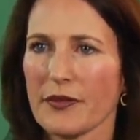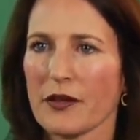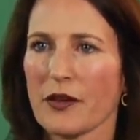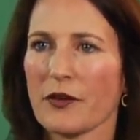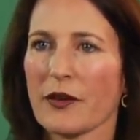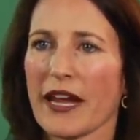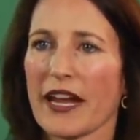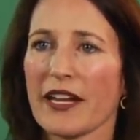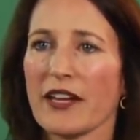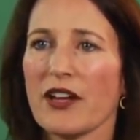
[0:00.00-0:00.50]

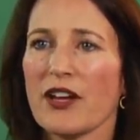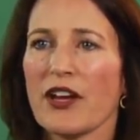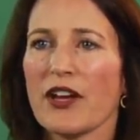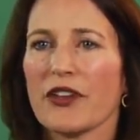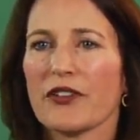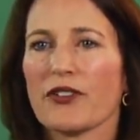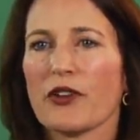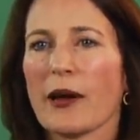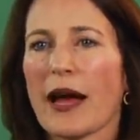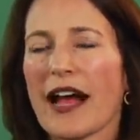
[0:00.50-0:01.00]
Okay,
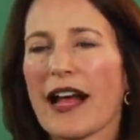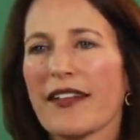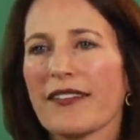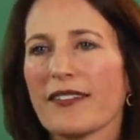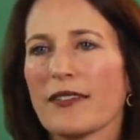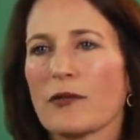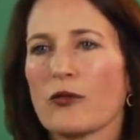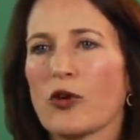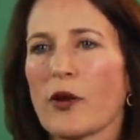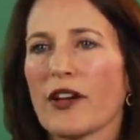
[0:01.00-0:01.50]
so ask
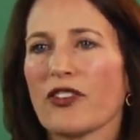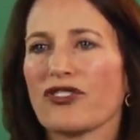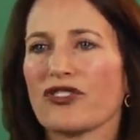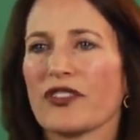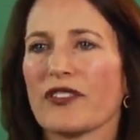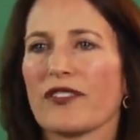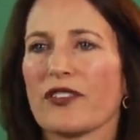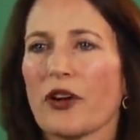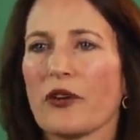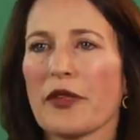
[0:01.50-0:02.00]
some
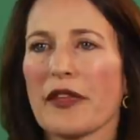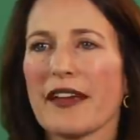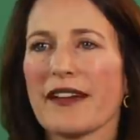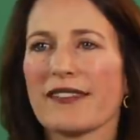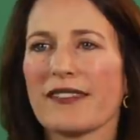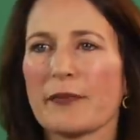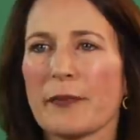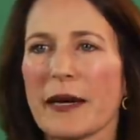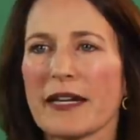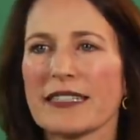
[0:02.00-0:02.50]
questions. Are they
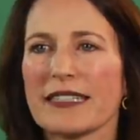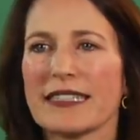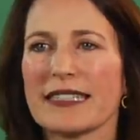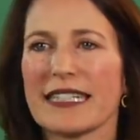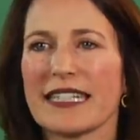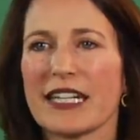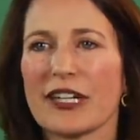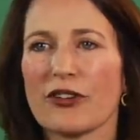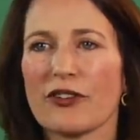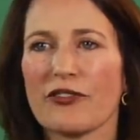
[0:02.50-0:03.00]
expecting to
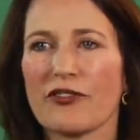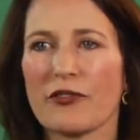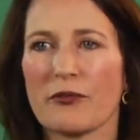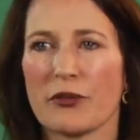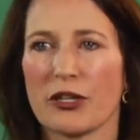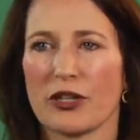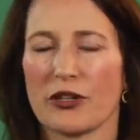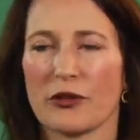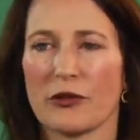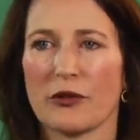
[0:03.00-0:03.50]
hear from
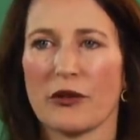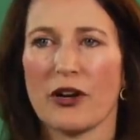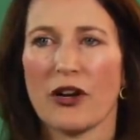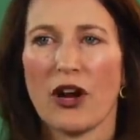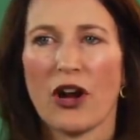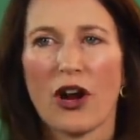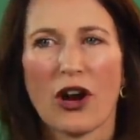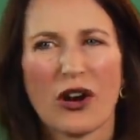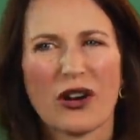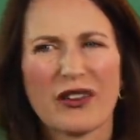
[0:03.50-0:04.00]
you?
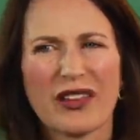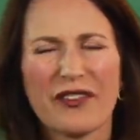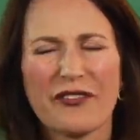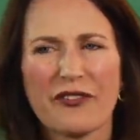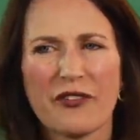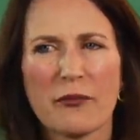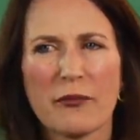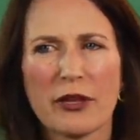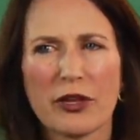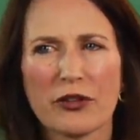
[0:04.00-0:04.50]
Are they
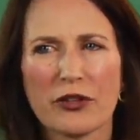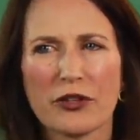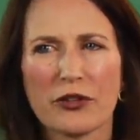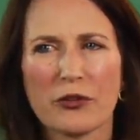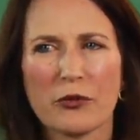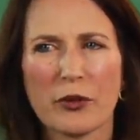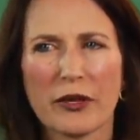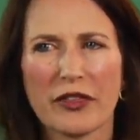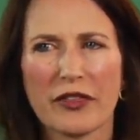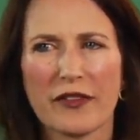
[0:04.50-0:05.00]
familiar
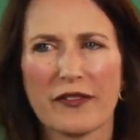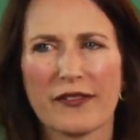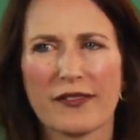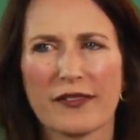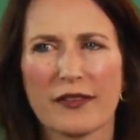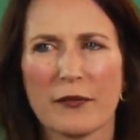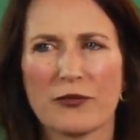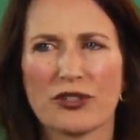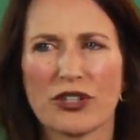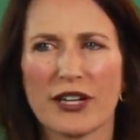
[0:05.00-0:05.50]
with this
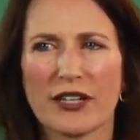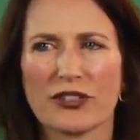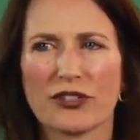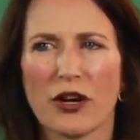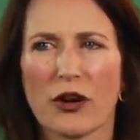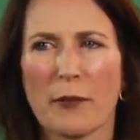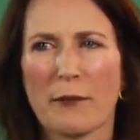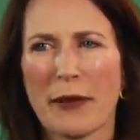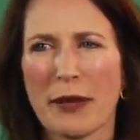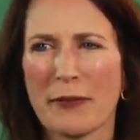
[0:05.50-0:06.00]
subject?
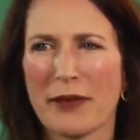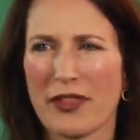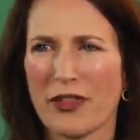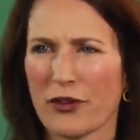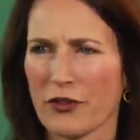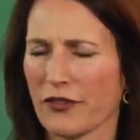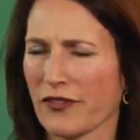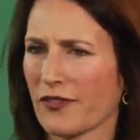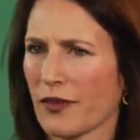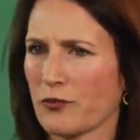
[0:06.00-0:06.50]
Or maybe
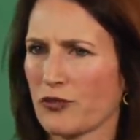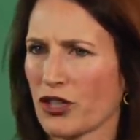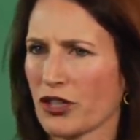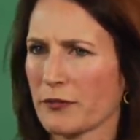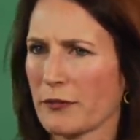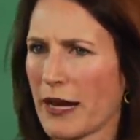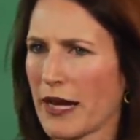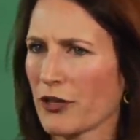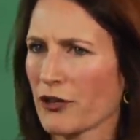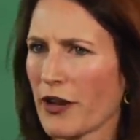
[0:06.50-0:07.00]
they're a subject
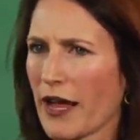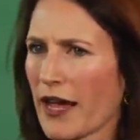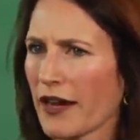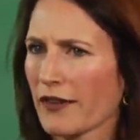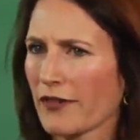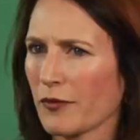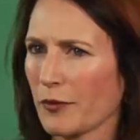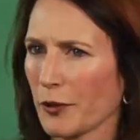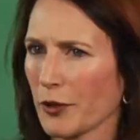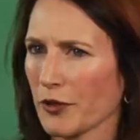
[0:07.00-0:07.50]
matter
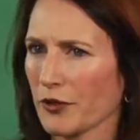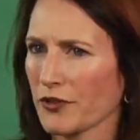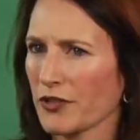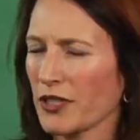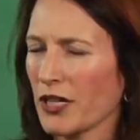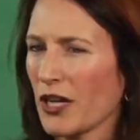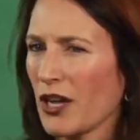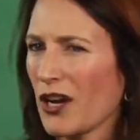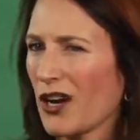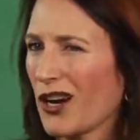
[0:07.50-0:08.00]
expert.
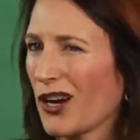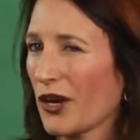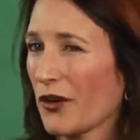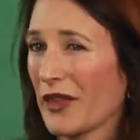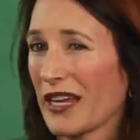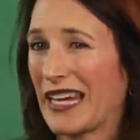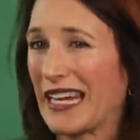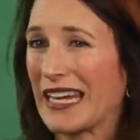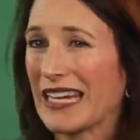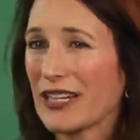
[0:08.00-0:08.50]
Are
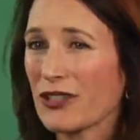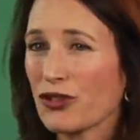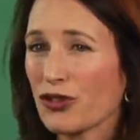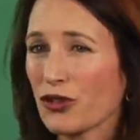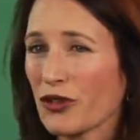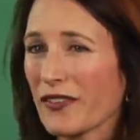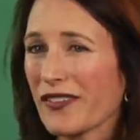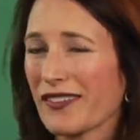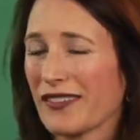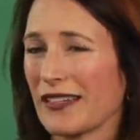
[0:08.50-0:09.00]
they
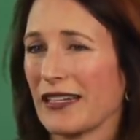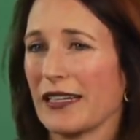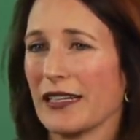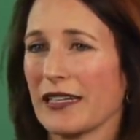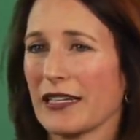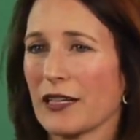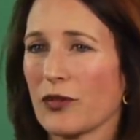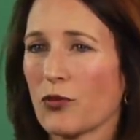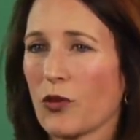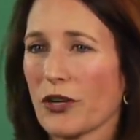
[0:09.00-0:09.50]
interested
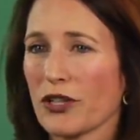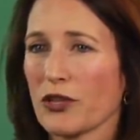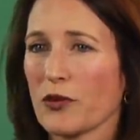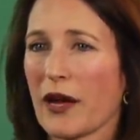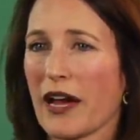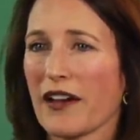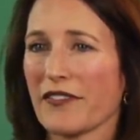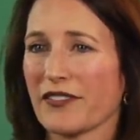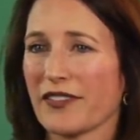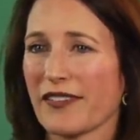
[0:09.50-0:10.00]
in what you
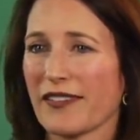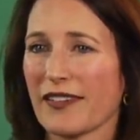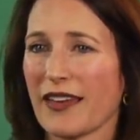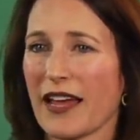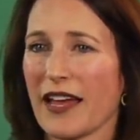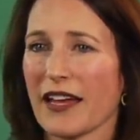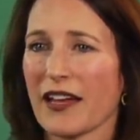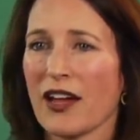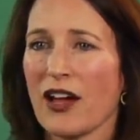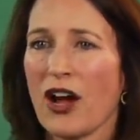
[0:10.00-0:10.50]
have to
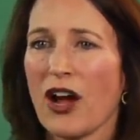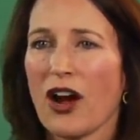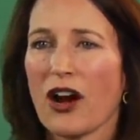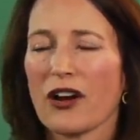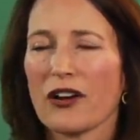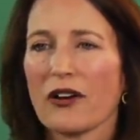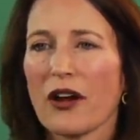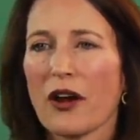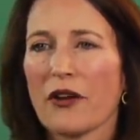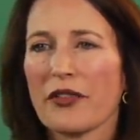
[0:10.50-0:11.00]
say?
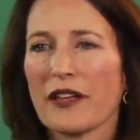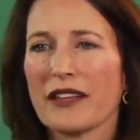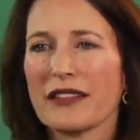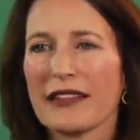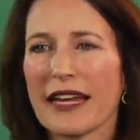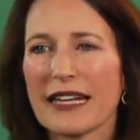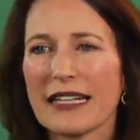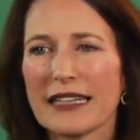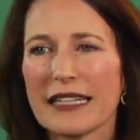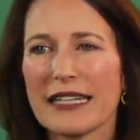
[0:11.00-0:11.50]
Are, are they
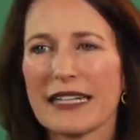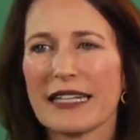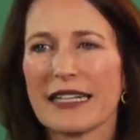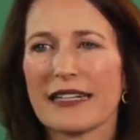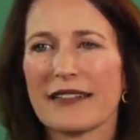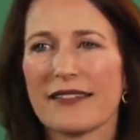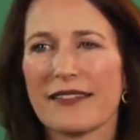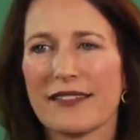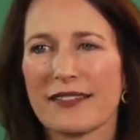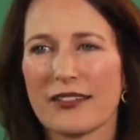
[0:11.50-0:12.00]
likely to
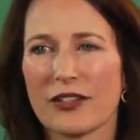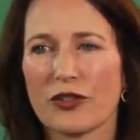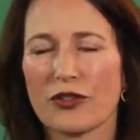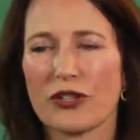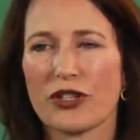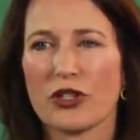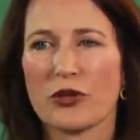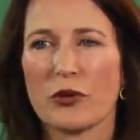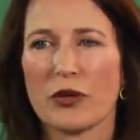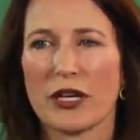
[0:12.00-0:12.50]
consider
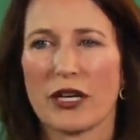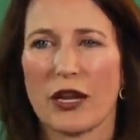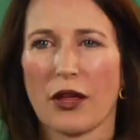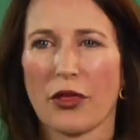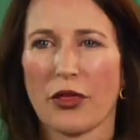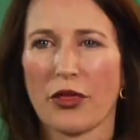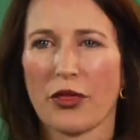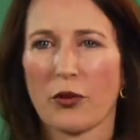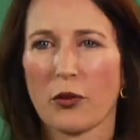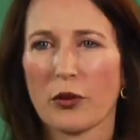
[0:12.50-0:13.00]
you an
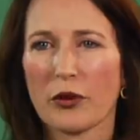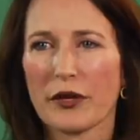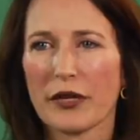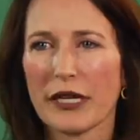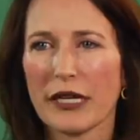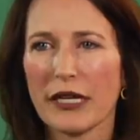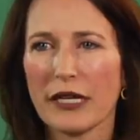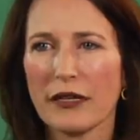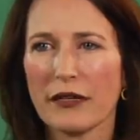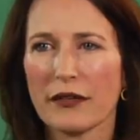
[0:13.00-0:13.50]

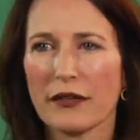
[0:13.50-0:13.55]
authority?